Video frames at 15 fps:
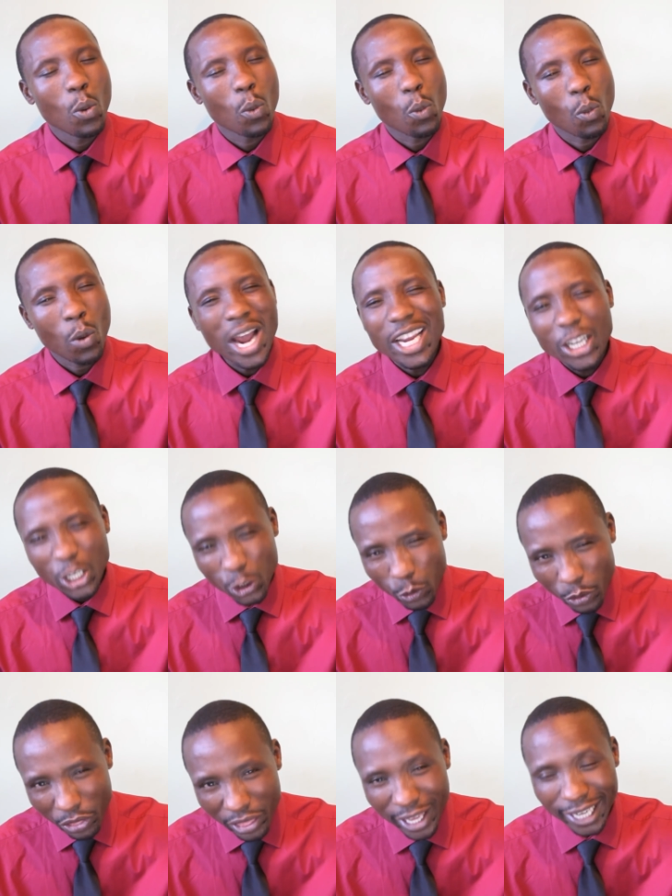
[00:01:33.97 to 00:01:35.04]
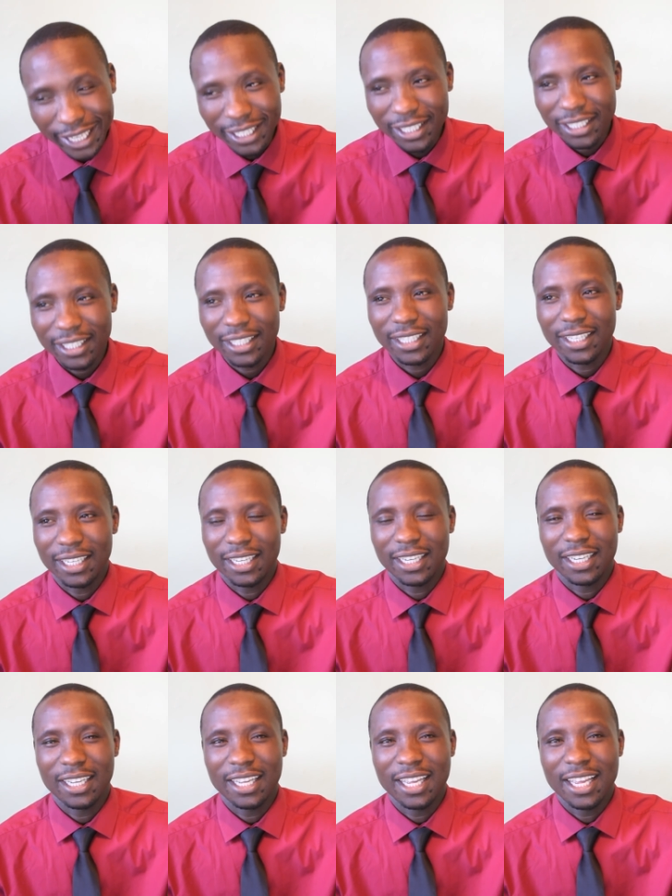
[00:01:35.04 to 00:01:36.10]
Why do you think
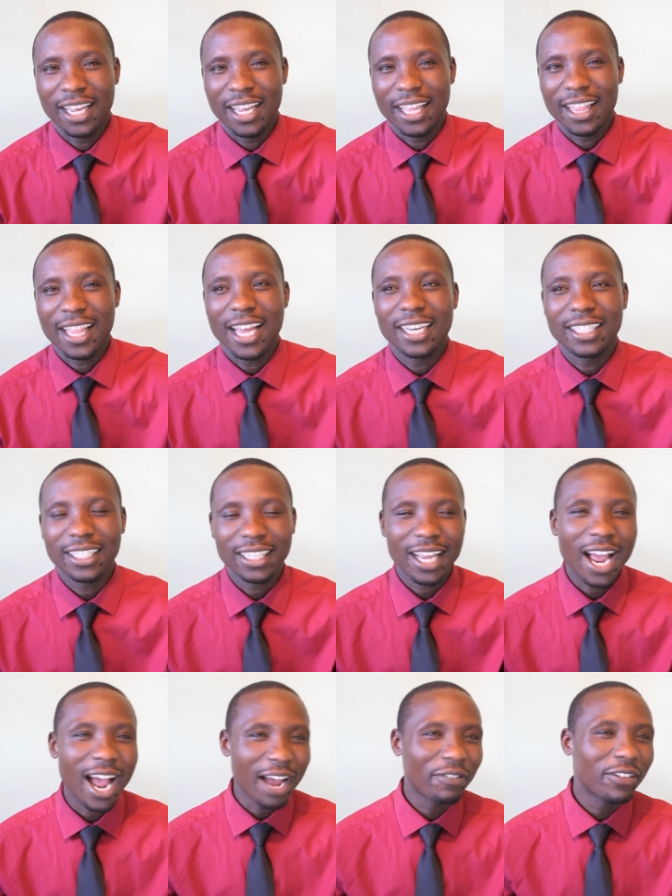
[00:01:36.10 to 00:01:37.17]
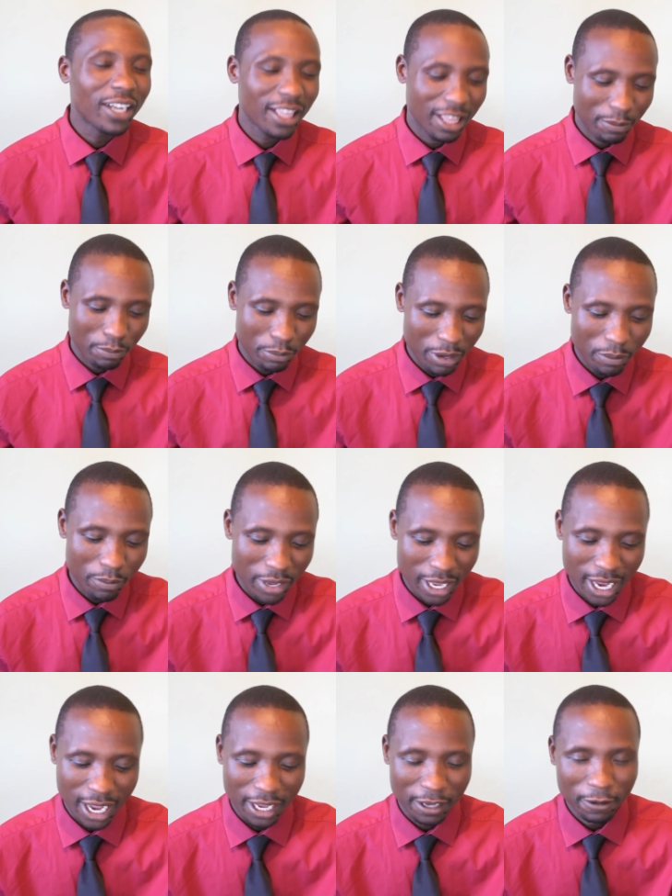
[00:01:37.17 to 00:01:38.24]
that after the
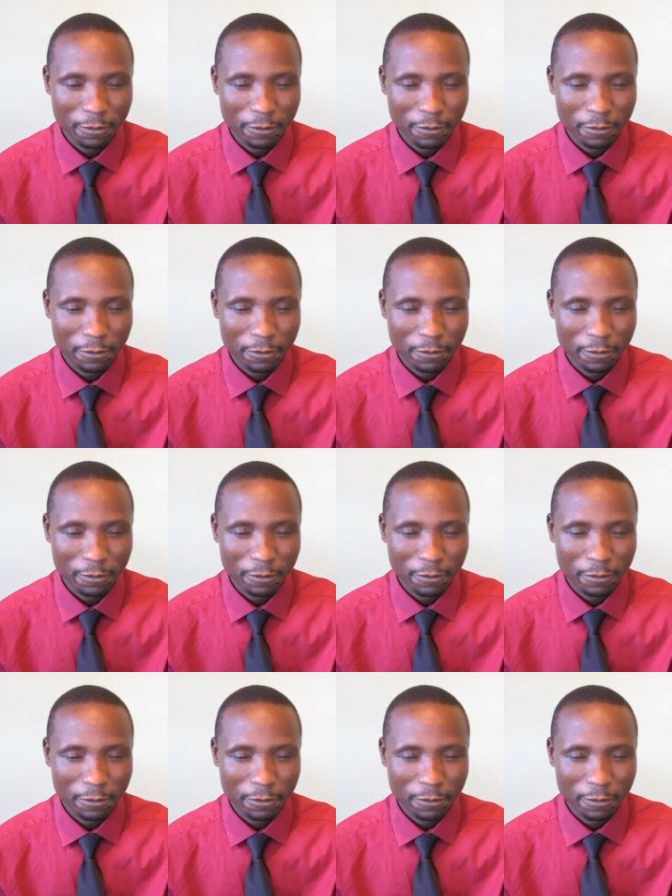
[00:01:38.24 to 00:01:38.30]
BBI,